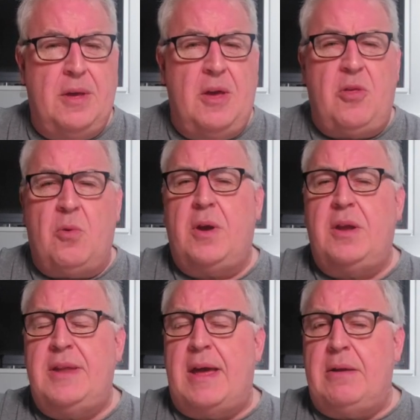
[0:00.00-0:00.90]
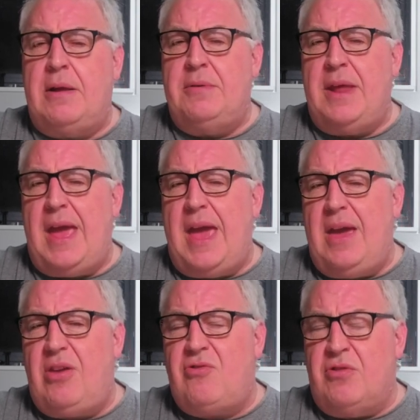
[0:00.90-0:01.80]
So I can download
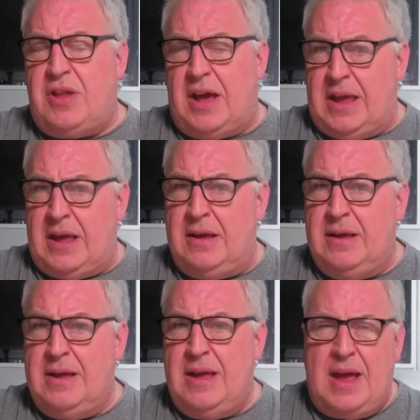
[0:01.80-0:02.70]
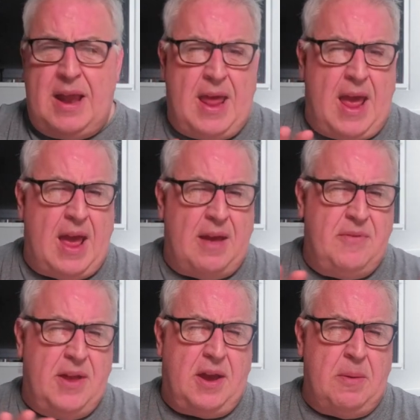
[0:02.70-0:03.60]
extra data and have
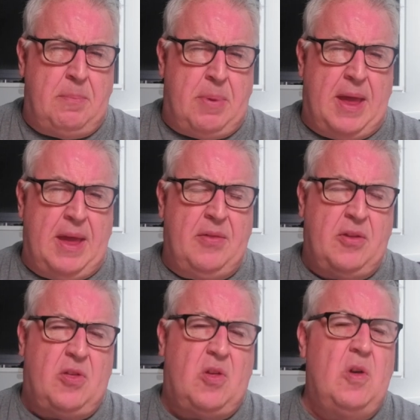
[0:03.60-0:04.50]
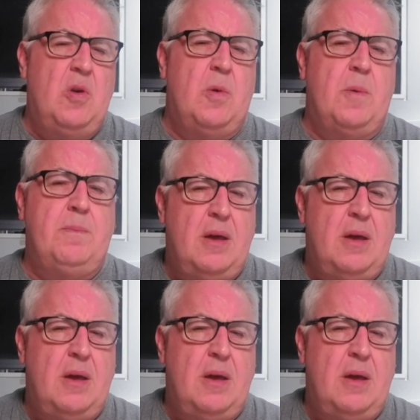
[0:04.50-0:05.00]
it compare the two.